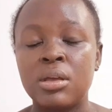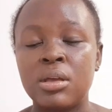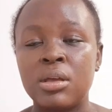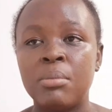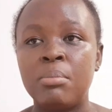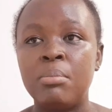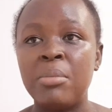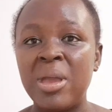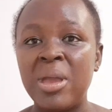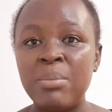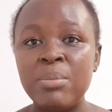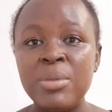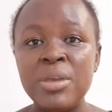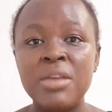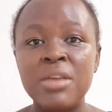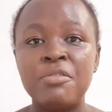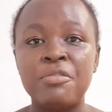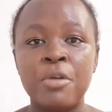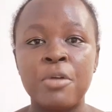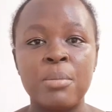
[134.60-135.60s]
maybe
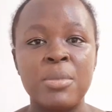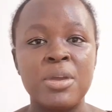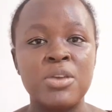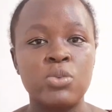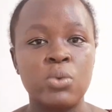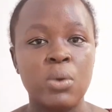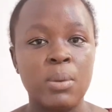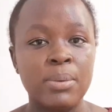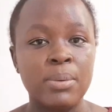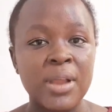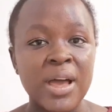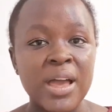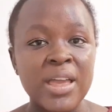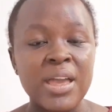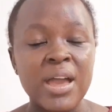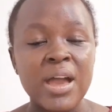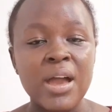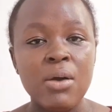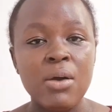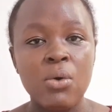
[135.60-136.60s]
from a
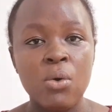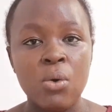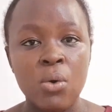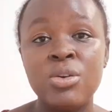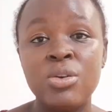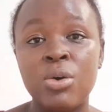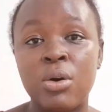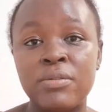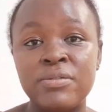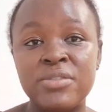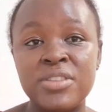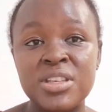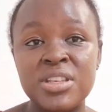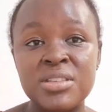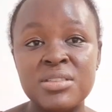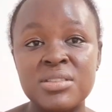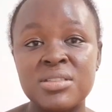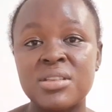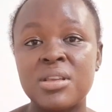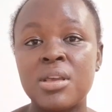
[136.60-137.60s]
supplier or of
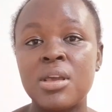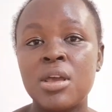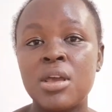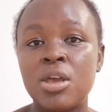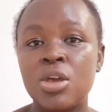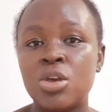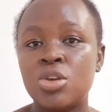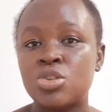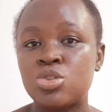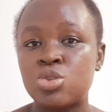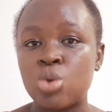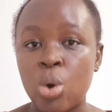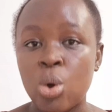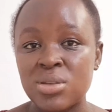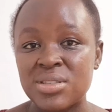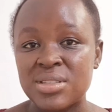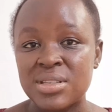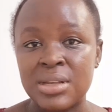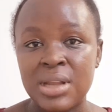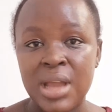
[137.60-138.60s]
these
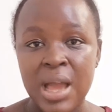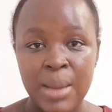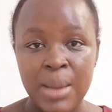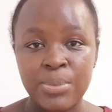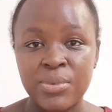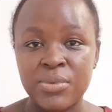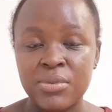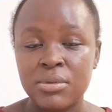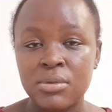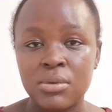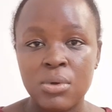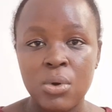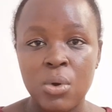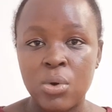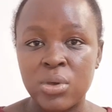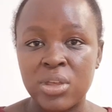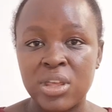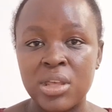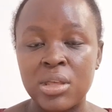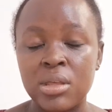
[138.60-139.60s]
sourcing apps.
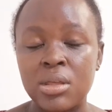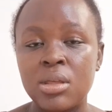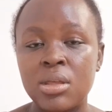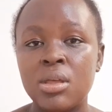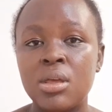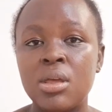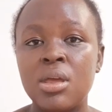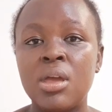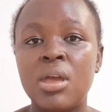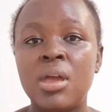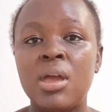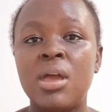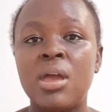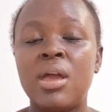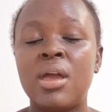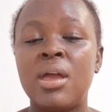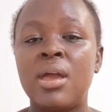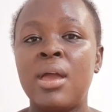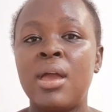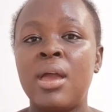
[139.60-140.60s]
Okay,
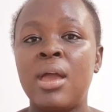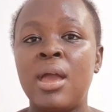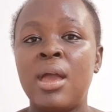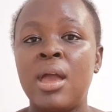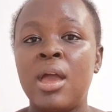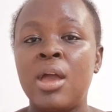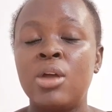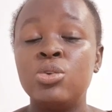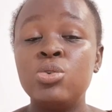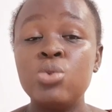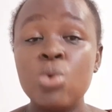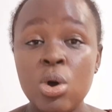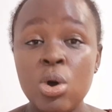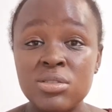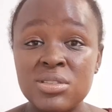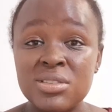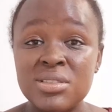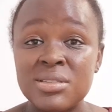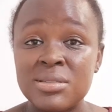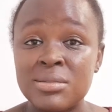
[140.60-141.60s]
note,
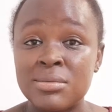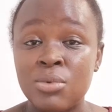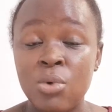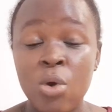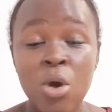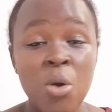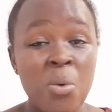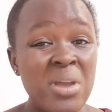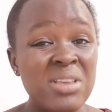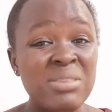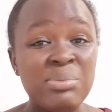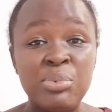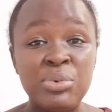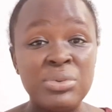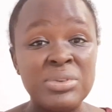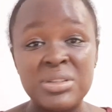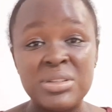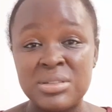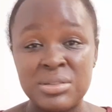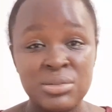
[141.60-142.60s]
always put
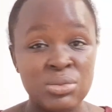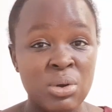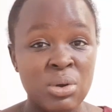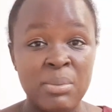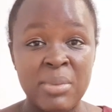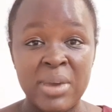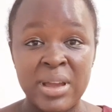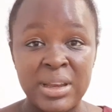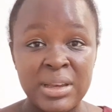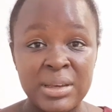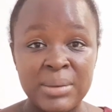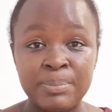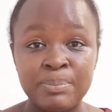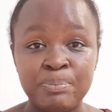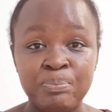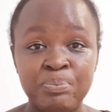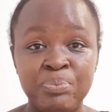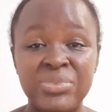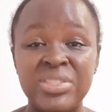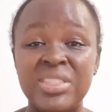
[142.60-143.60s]
this in your mind:
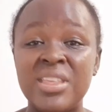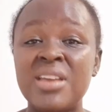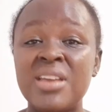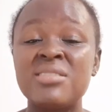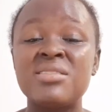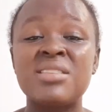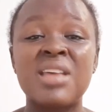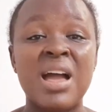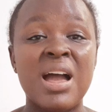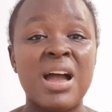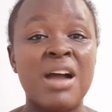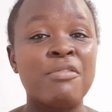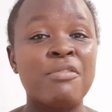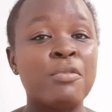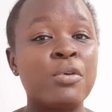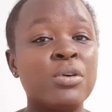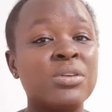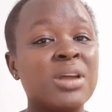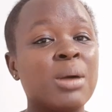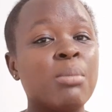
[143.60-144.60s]
things are
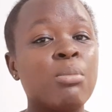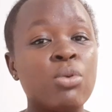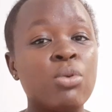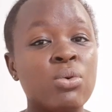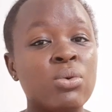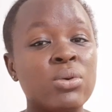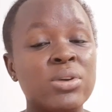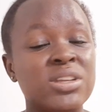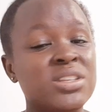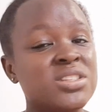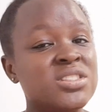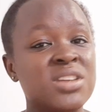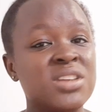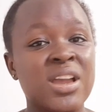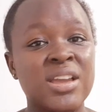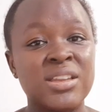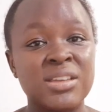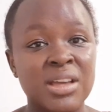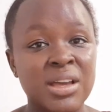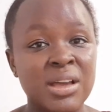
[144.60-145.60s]
affordable in
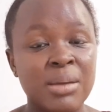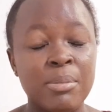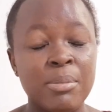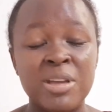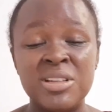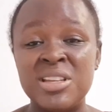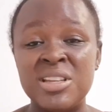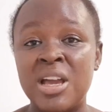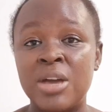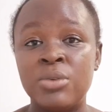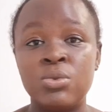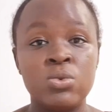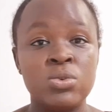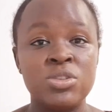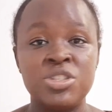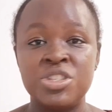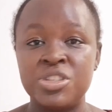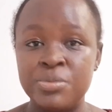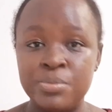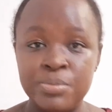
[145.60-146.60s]
China, but they are not
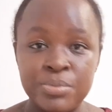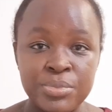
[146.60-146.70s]
cheap.